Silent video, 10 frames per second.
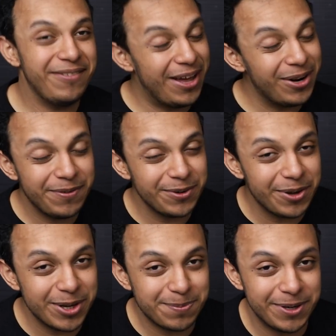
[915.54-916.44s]
I don't know if you
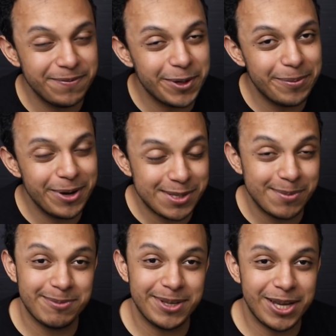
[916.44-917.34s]
noticed, but in photo books
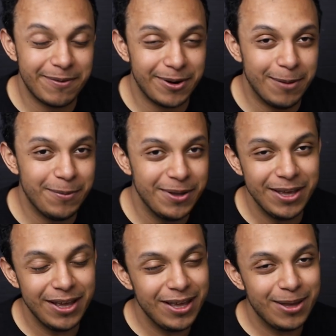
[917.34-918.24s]
sometimes I cover up
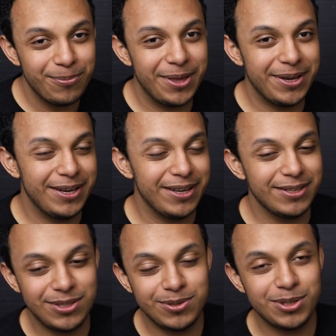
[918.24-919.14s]

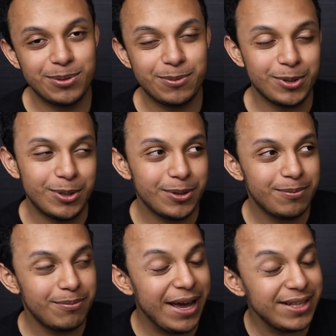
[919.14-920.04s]
because YouTube
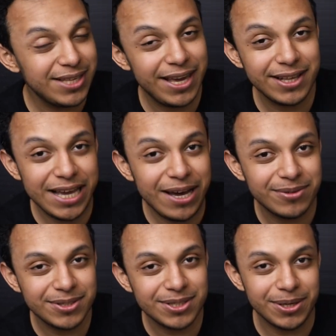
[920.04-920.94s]
will might take it
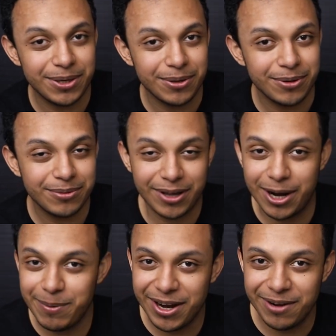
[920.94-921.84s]
down, so gotta be